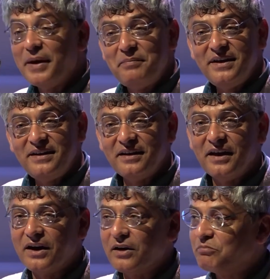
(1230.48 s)

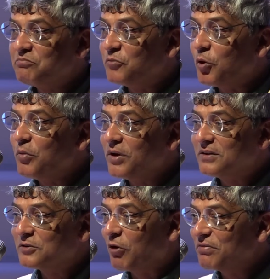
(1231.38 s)
Maybe um,
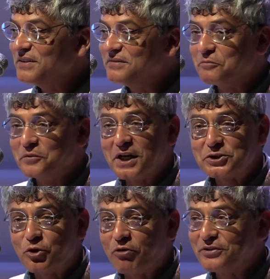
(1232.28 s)
over coffee,
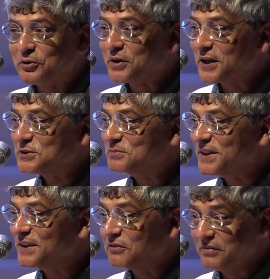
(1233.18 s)
Dutch coffee or Dutch
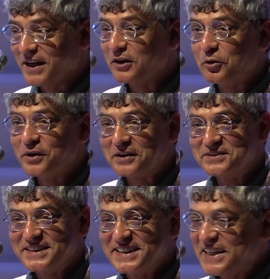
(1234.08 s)
beer, and make can go
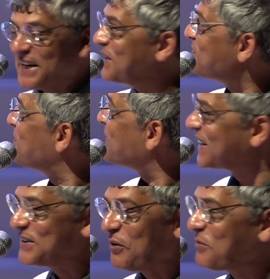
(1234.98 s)
Dutch and